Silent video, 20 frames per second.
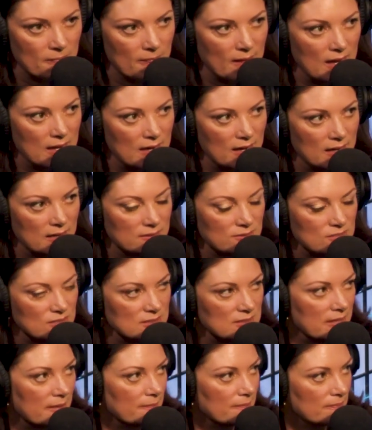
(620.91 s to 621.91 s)
And I
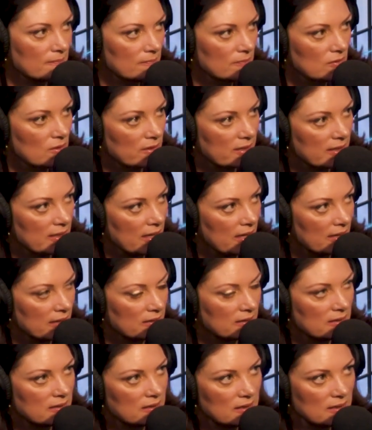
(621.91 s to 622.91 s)
just kept looking at it
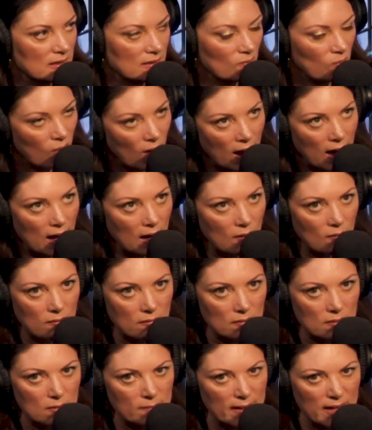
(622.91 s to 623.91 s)
and thinking, wow
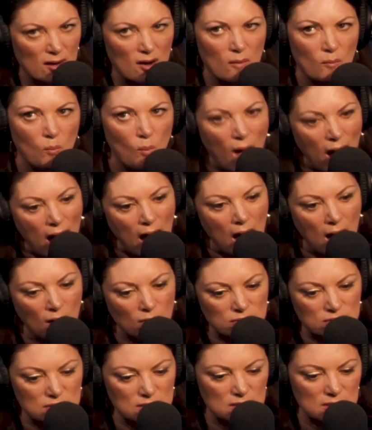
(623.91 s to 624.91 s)
oh my God, wow,
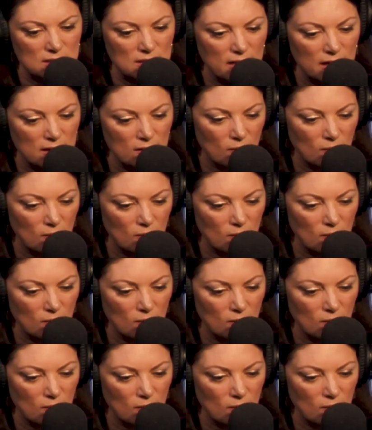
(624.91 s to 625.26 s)
she did that.